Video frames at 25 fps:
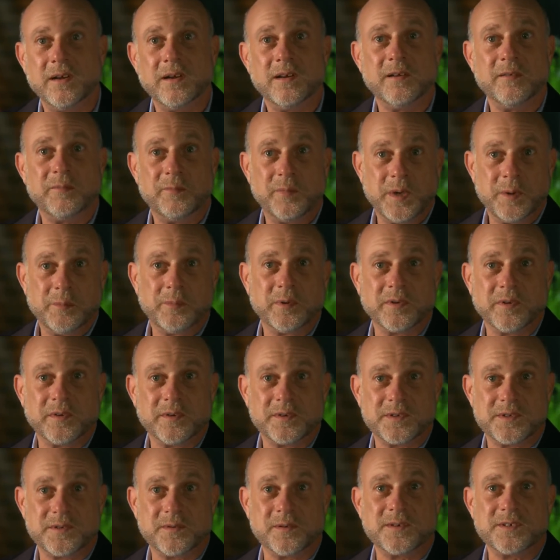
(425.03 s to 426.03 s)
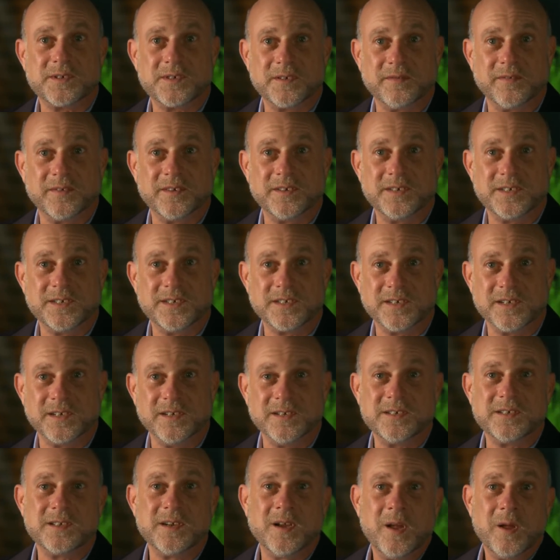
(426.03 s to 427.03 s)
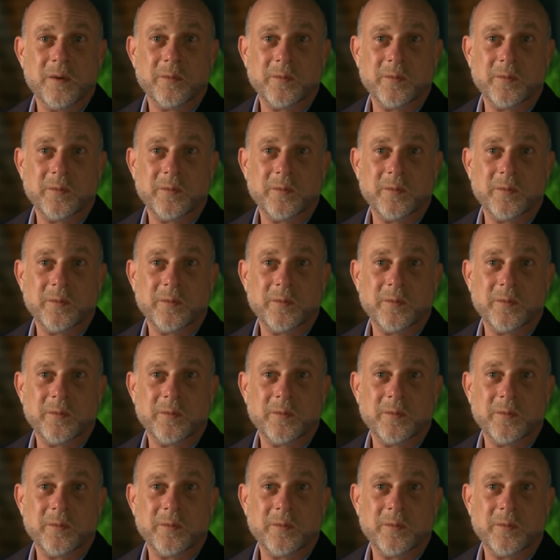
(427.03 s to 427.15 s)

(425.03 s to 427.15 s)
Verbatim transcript: If people are the source of the disease,